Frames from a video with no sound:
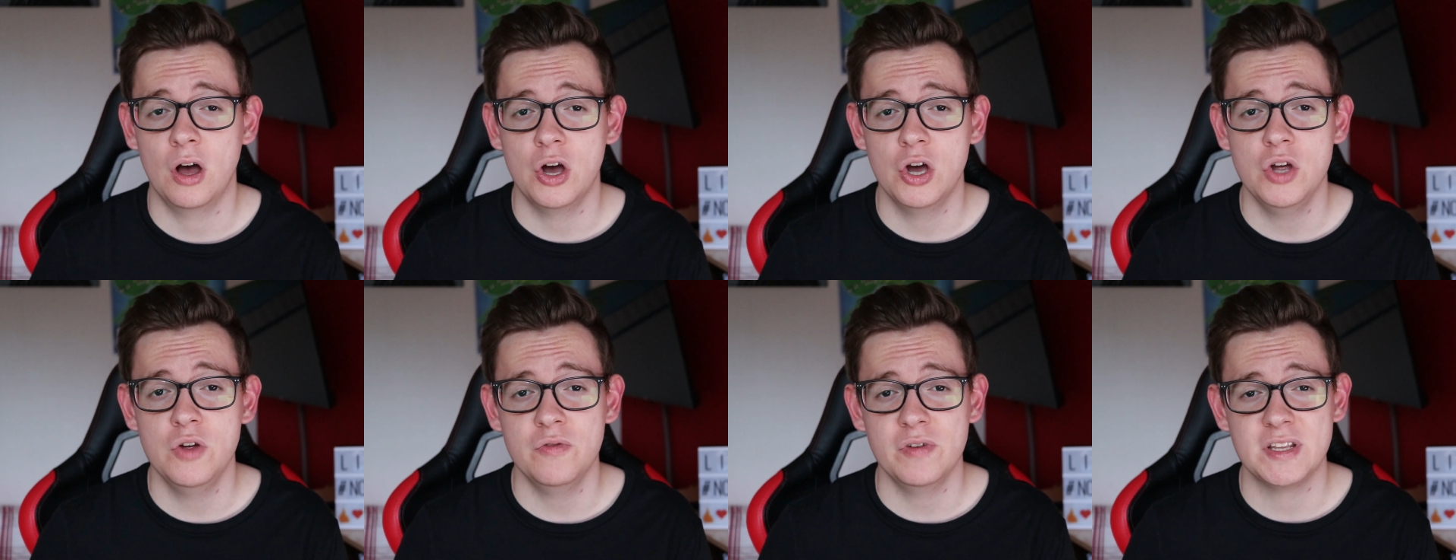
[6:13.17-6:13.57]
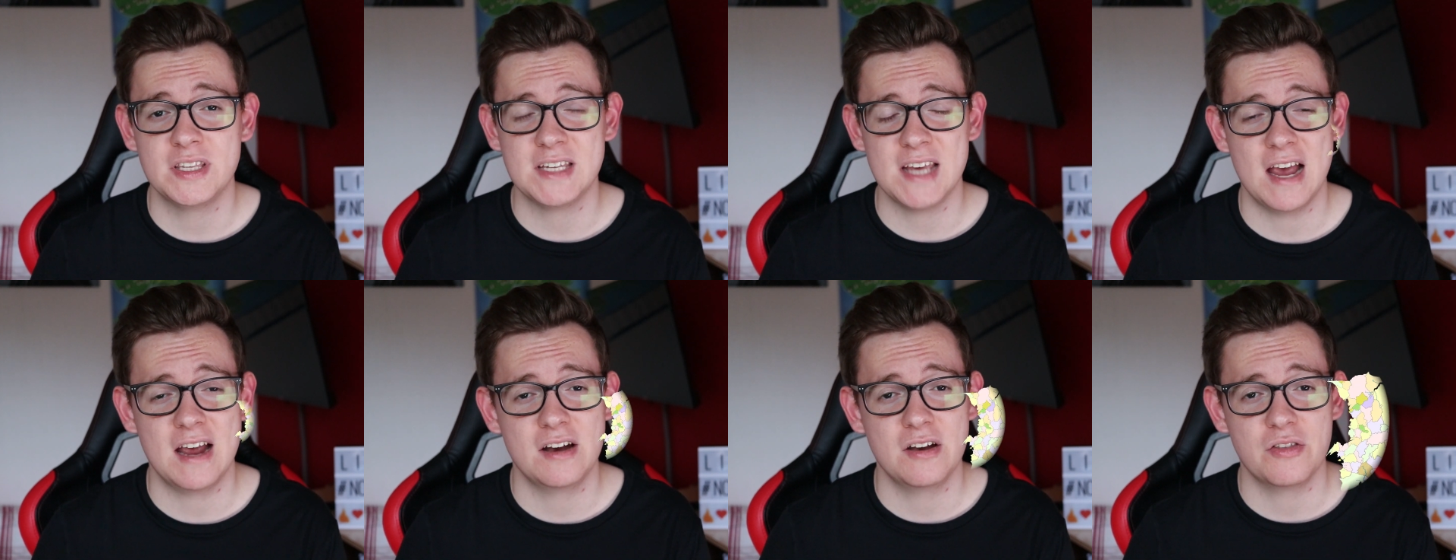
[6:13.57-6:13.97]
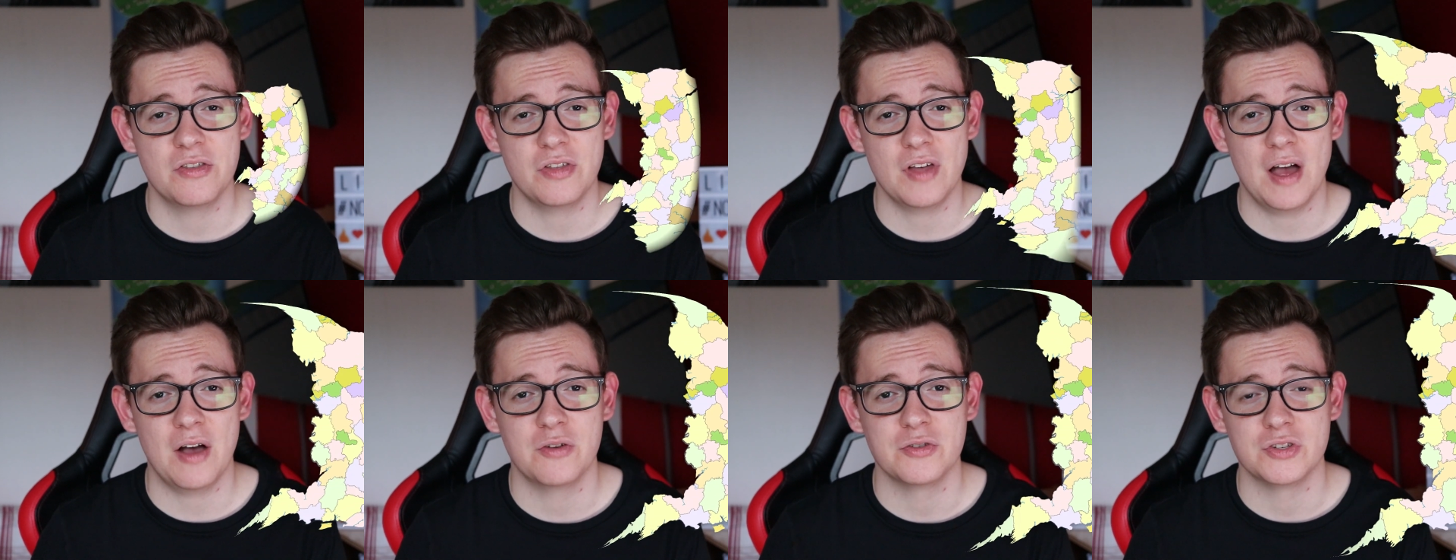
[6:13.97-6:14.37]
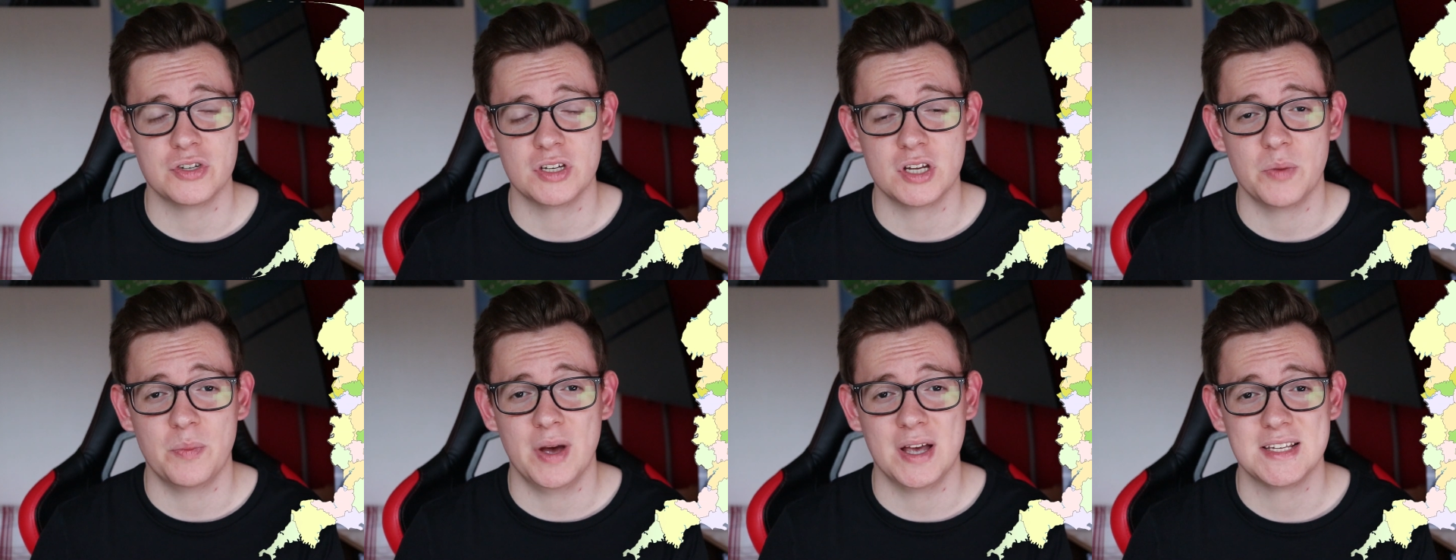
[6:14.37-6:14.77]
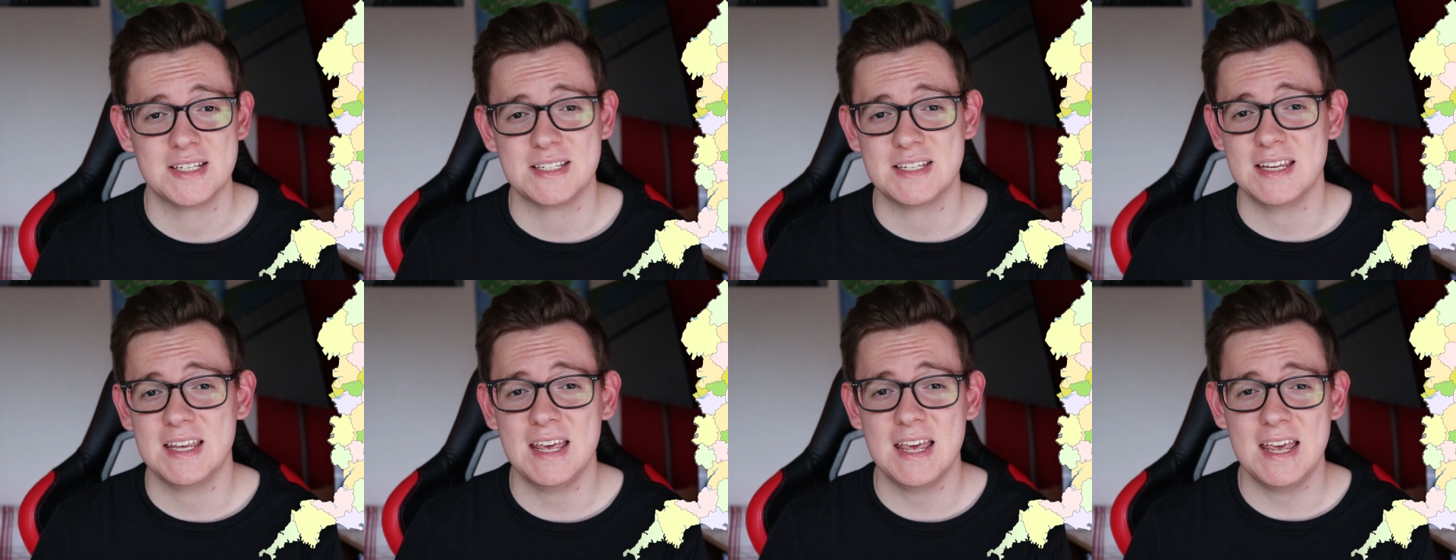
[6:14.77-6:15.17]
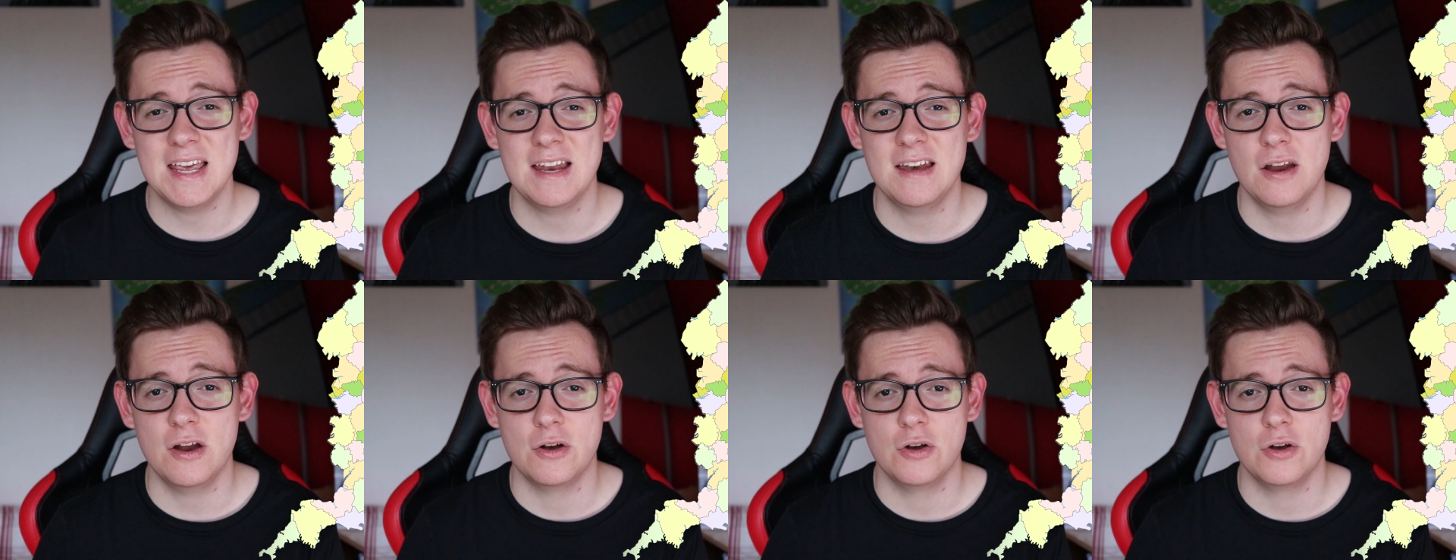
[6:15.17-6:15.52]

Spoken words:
over 10,000 capacity in